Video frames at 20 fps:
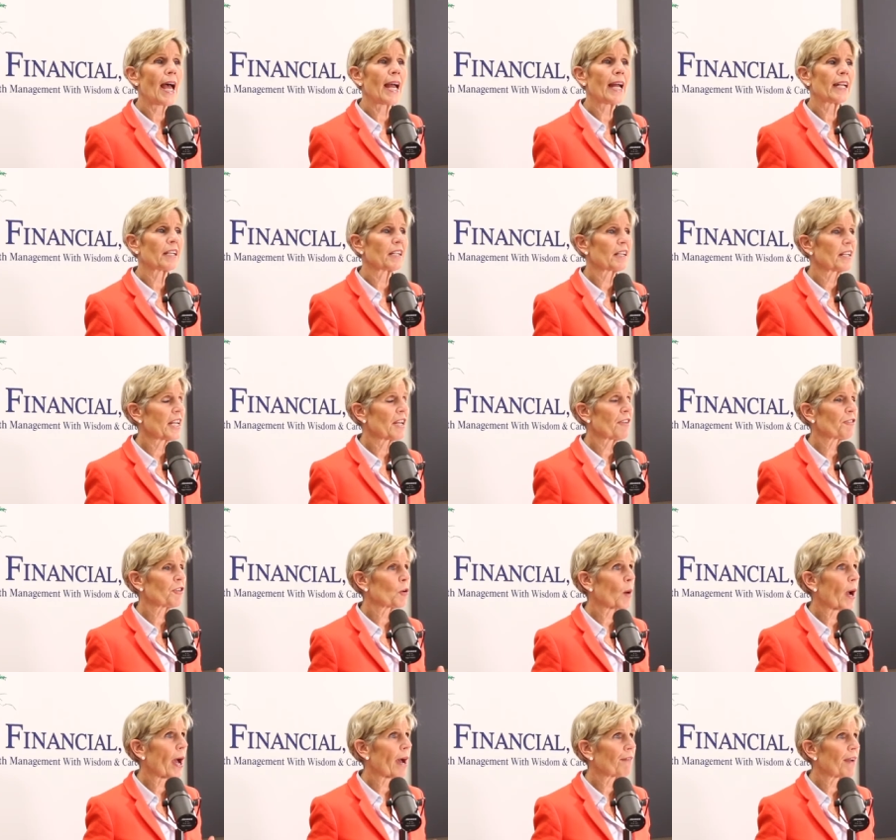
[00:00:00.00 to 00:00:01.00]
And if
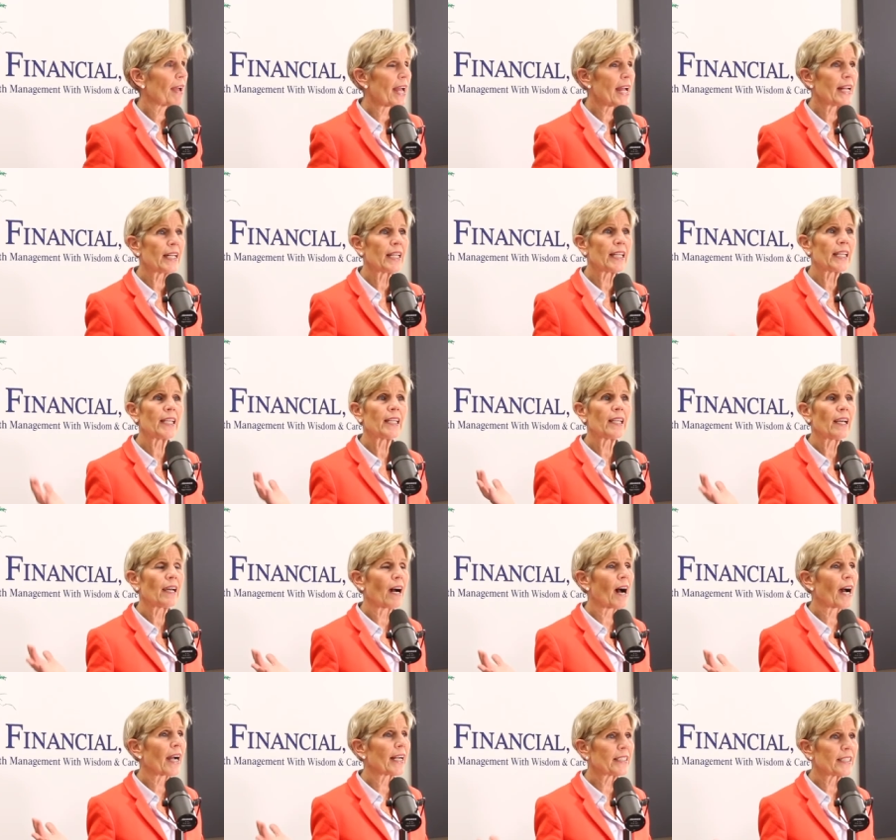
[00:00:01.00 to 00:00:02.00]
you have any
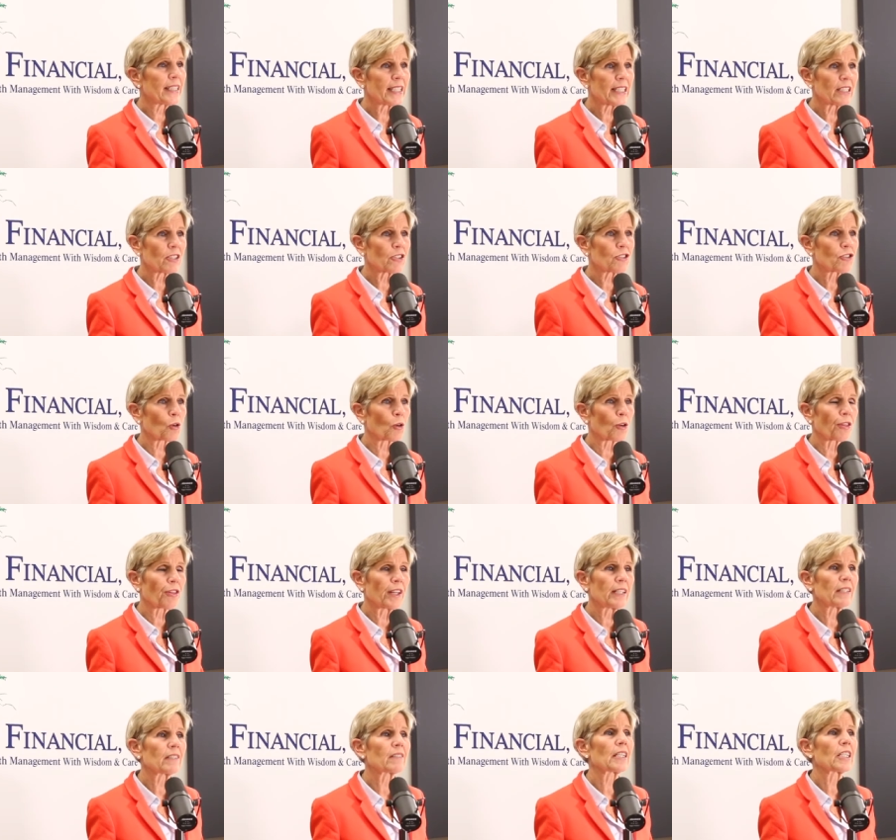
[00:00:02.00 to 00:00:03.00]
ideas or
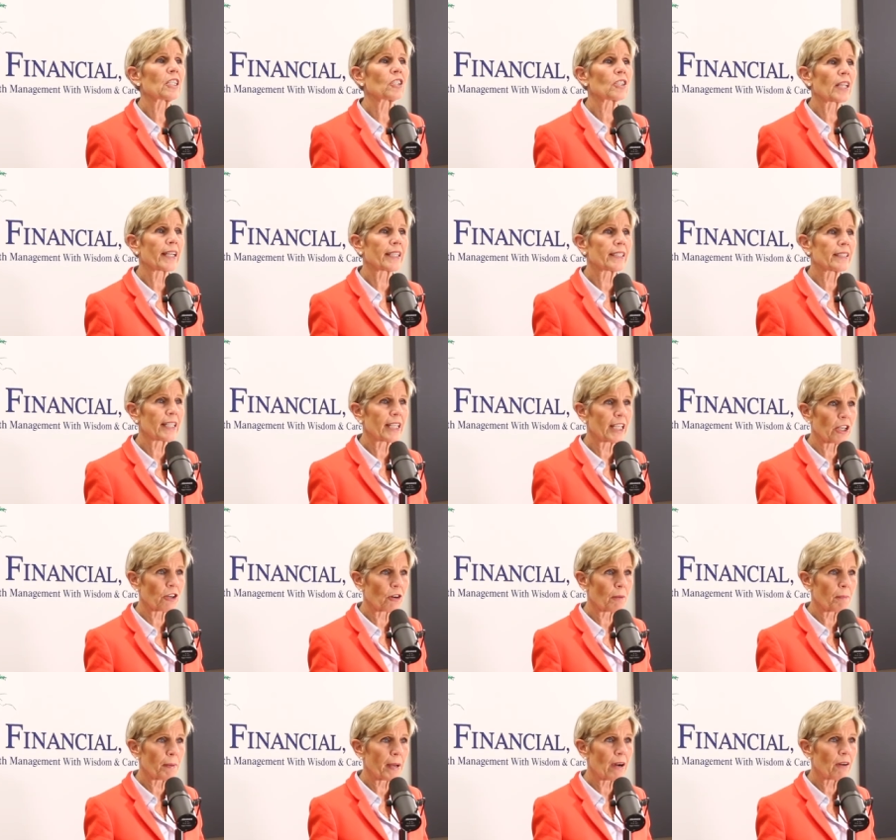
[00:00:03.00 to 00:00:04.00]
things that you'd like to
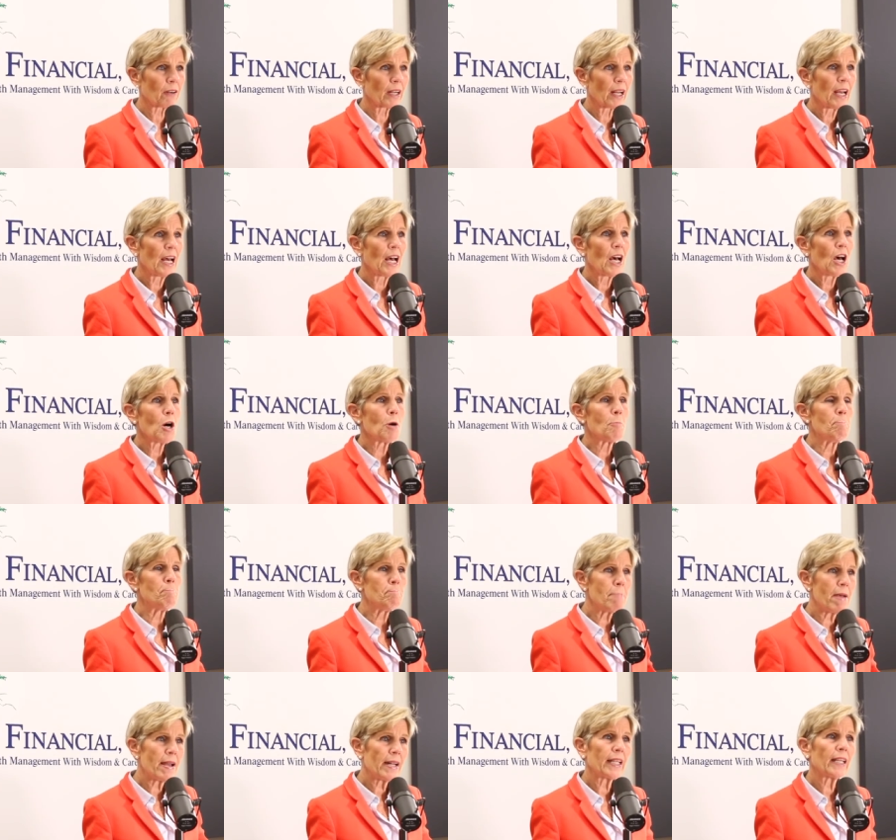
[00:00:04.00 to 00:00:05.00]
hear about,
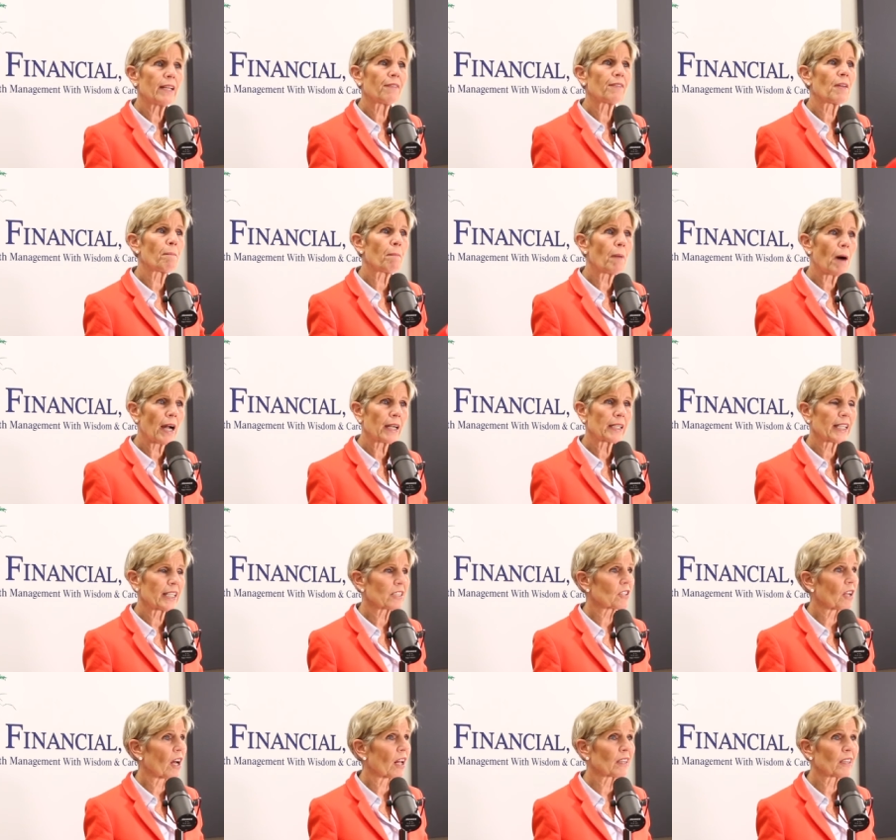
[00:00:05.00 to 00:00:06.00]
many of the
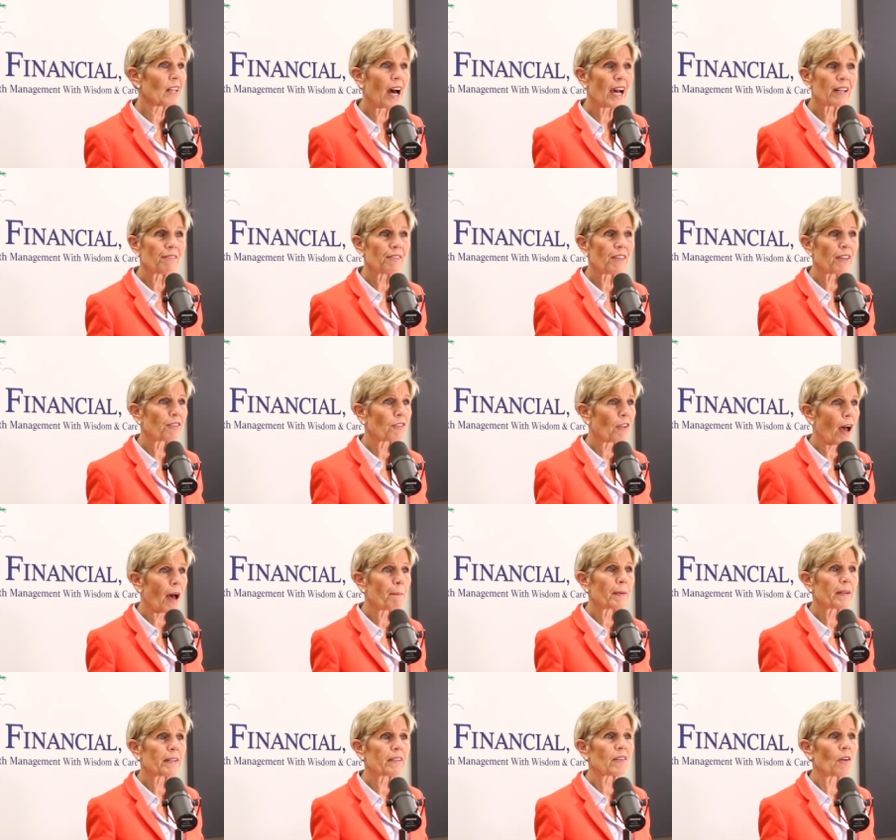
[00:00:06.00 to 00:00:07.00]
podcasts, a lot of the
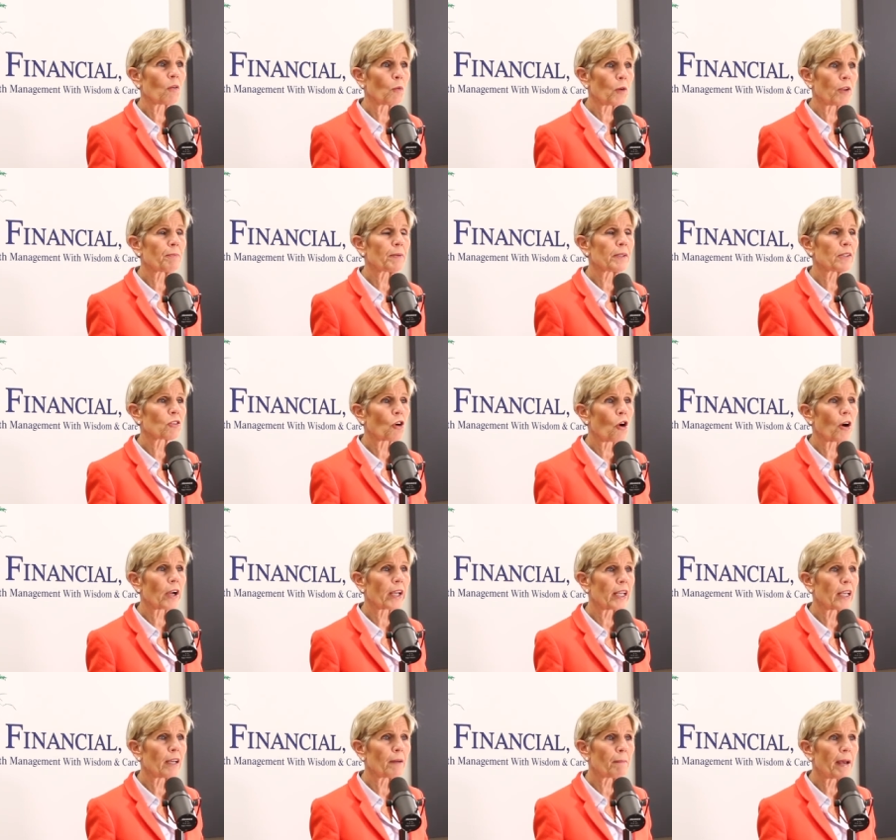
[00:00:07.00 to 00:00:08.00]
topics that we've been
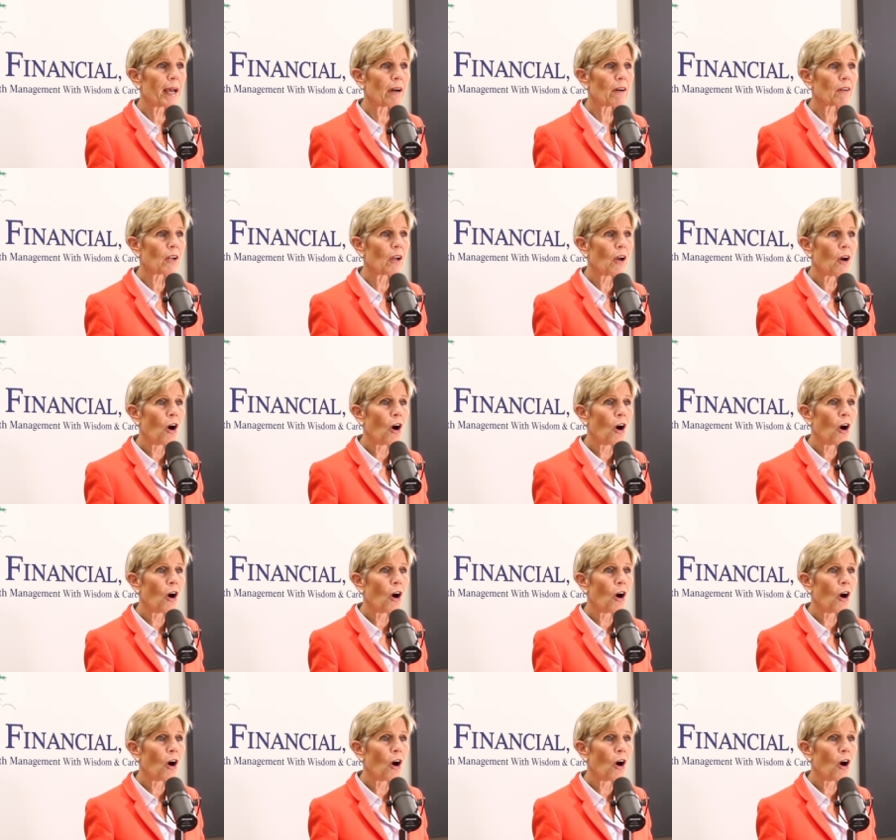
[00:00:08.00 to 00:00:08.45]
talking about